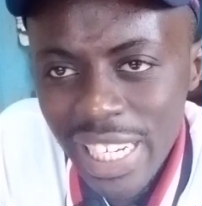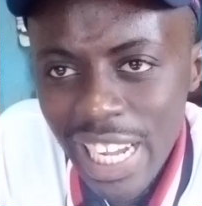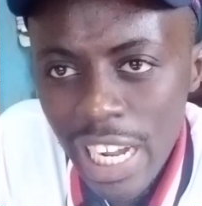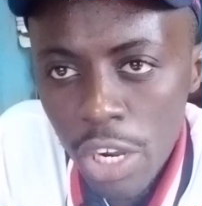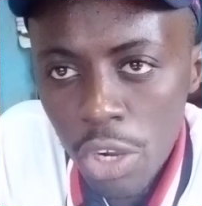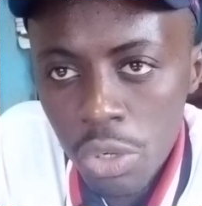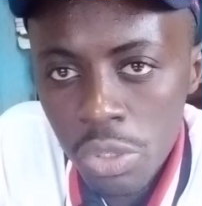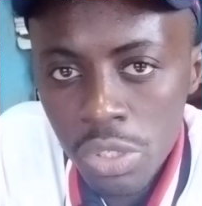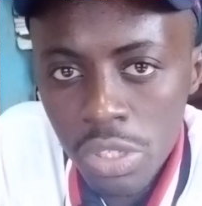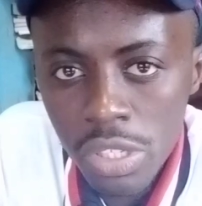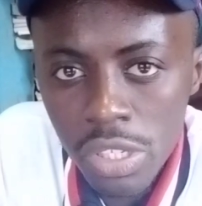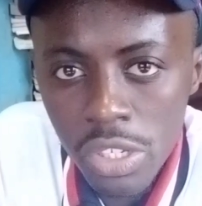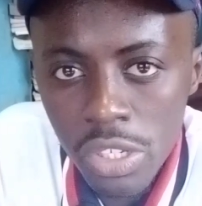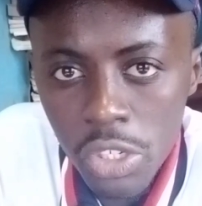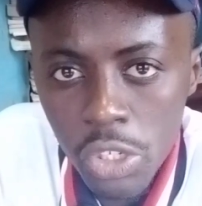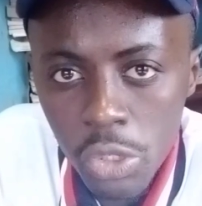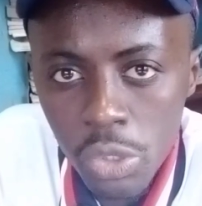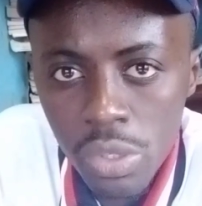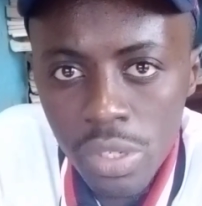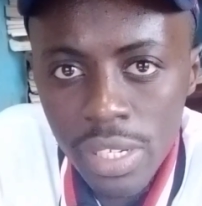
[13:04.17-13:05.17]
that are
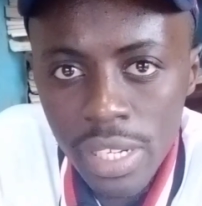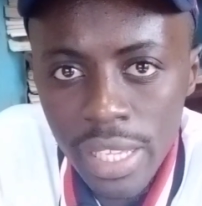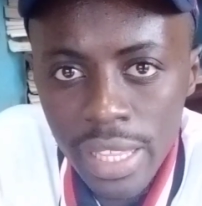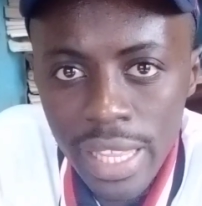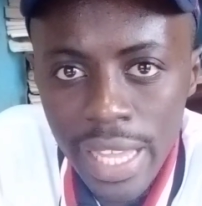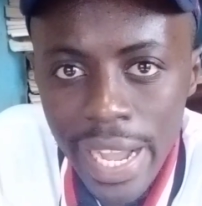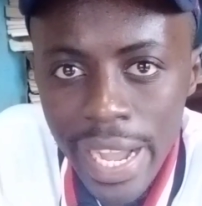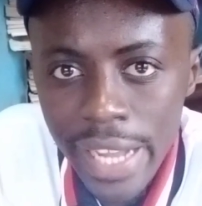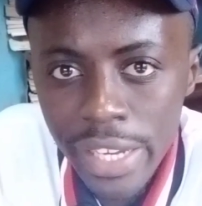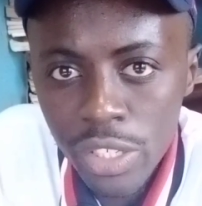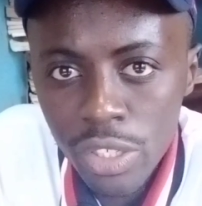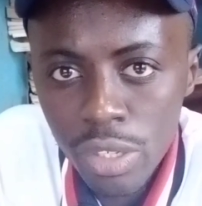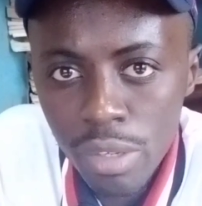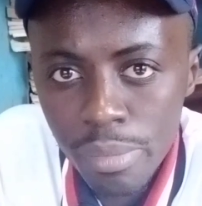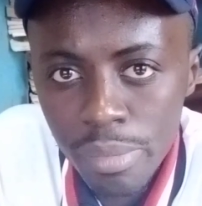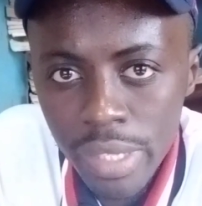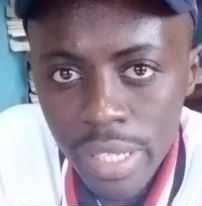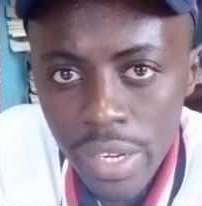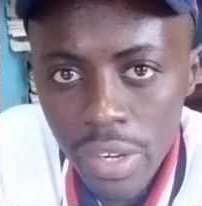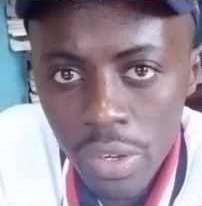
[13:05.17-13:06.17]
constituting the
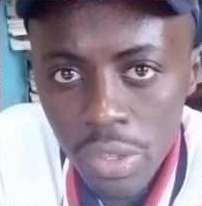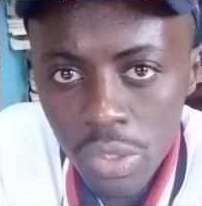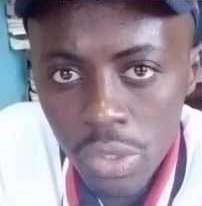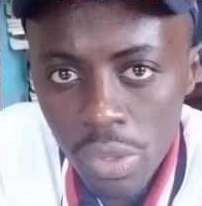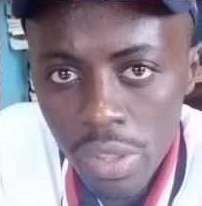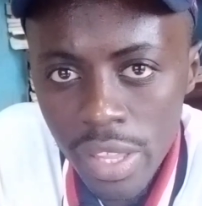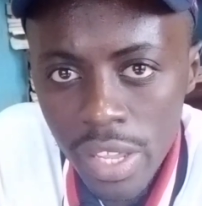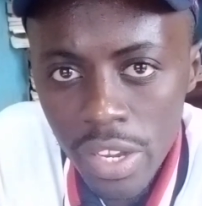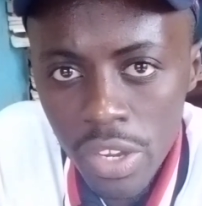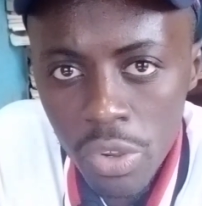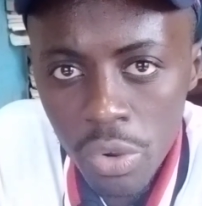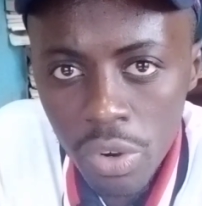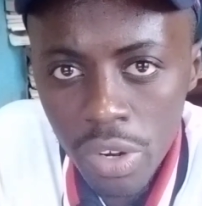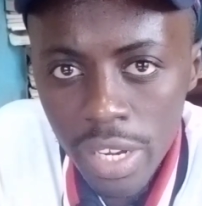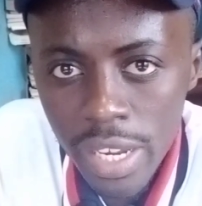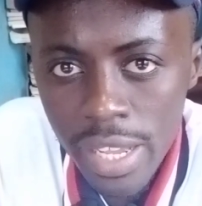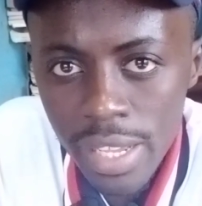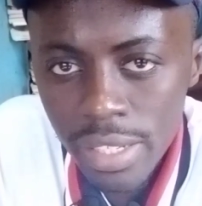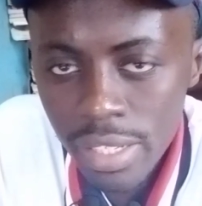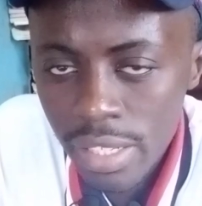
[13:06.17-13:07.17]
atoms and also the
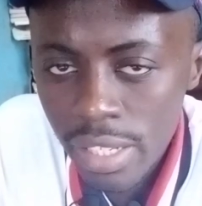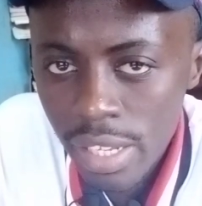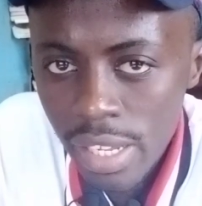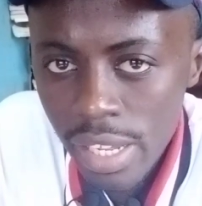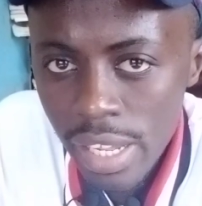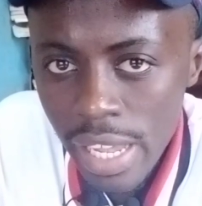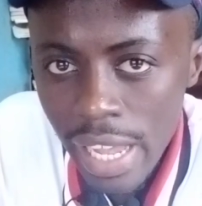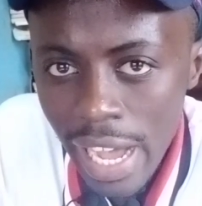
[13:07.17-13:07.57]
nucleus.